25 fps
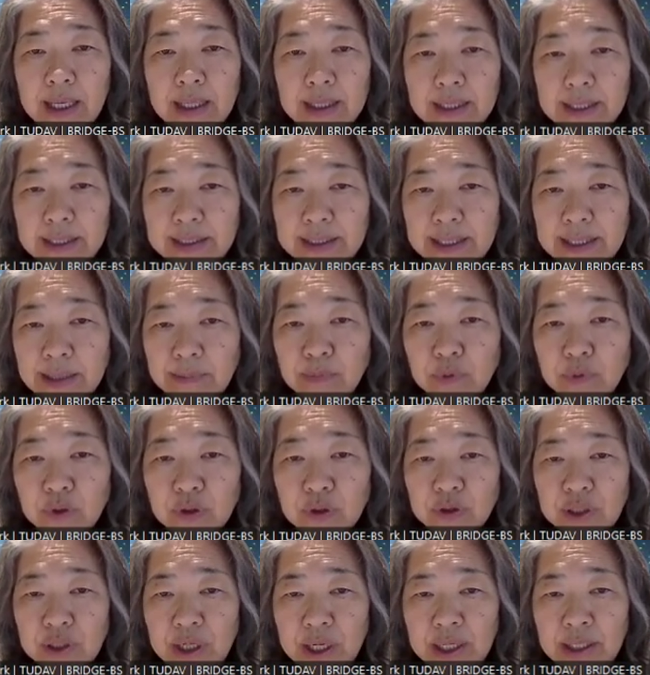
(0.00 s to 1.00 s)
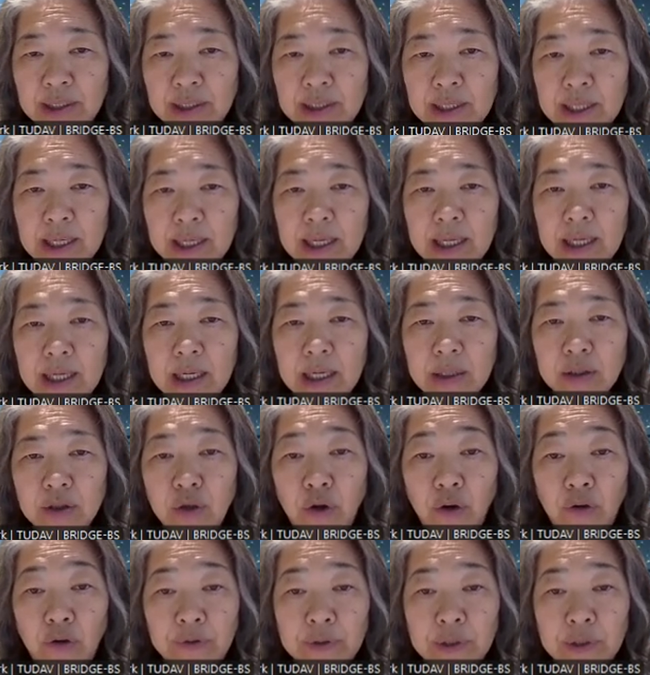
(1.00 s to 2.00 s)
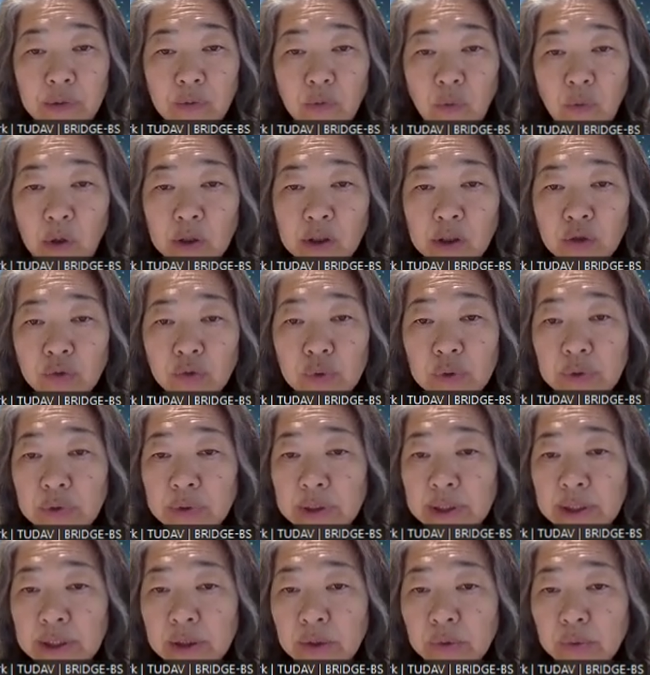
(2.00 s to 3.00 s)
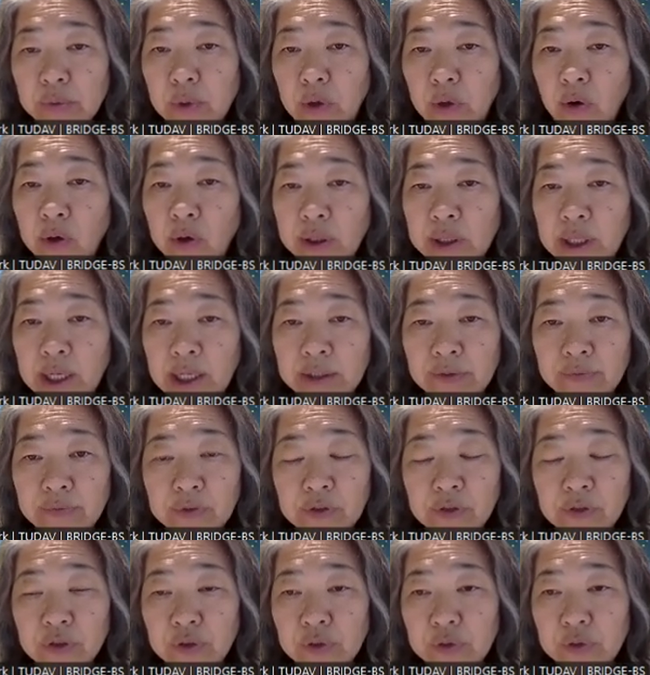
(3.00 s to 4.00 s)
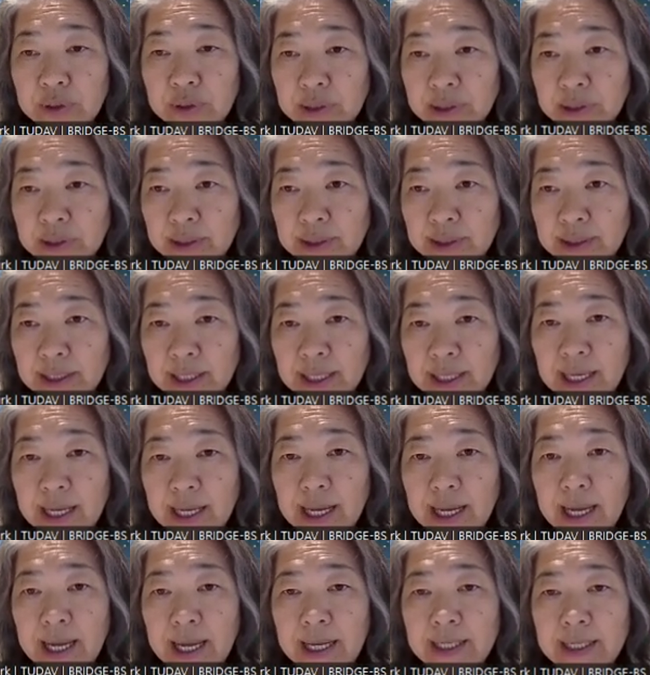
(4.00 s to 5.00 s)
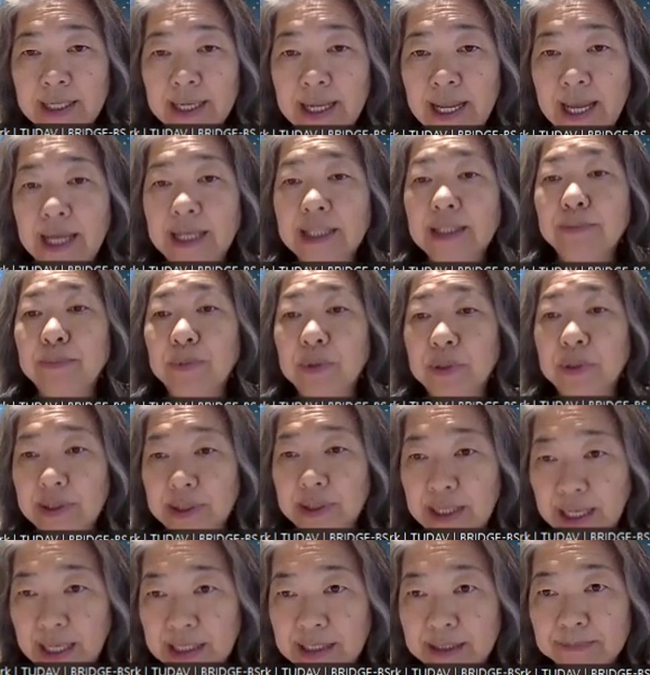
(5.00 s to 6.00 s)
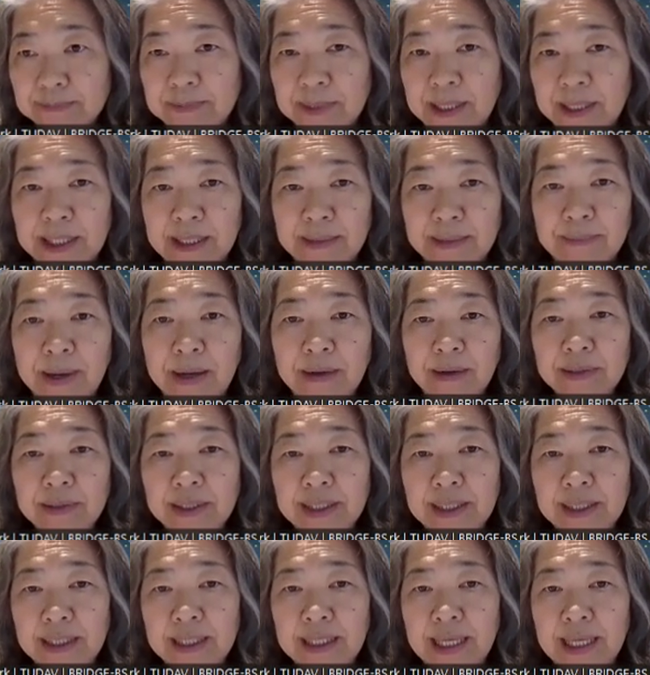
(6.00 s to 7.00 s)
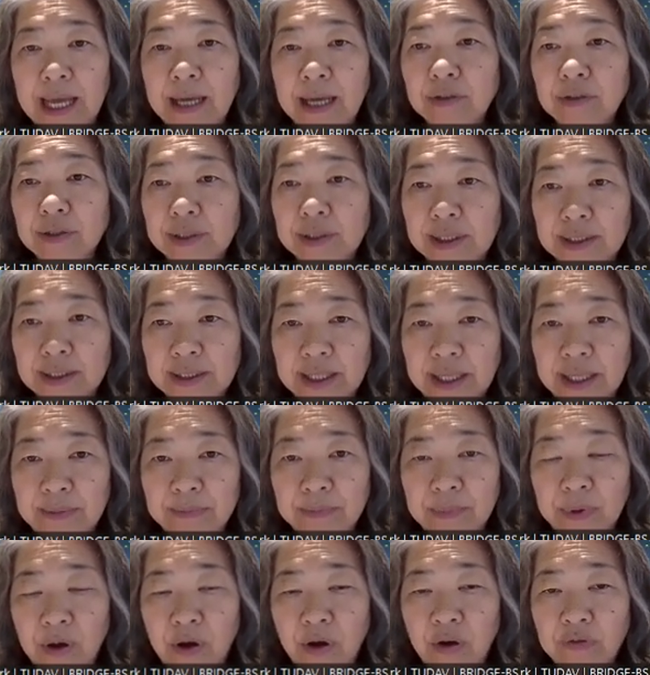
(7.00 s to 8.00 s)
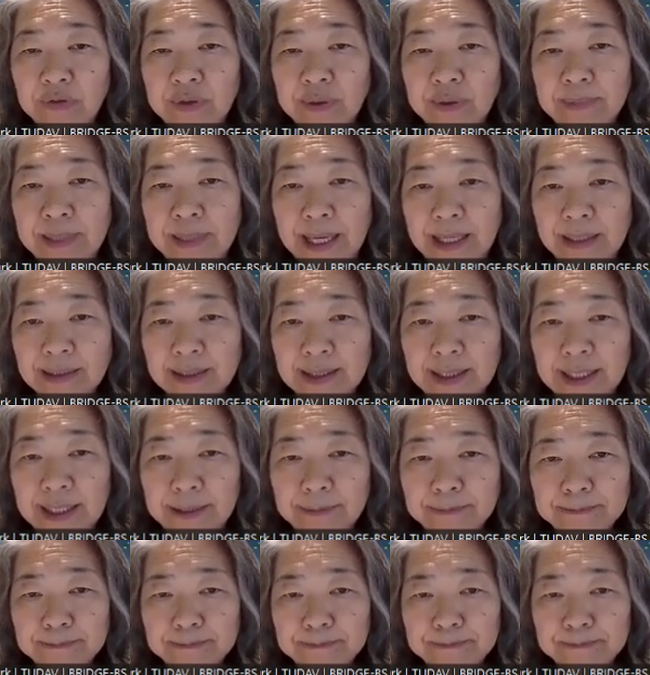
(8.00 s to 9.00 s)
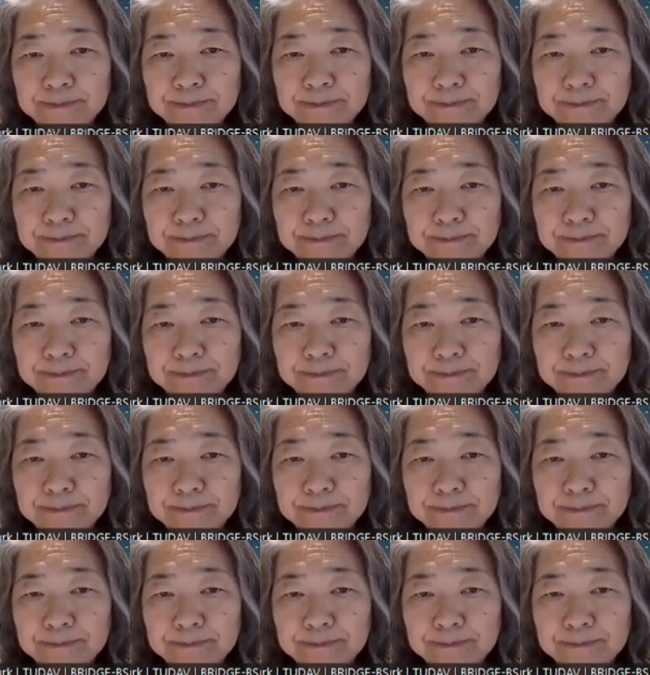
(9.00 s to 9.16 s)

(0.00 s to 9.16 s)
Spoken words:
In the Istanbul Strait, dolphin watch cruises were organized for students, and experts explained about the ecosystem of the Black Sea.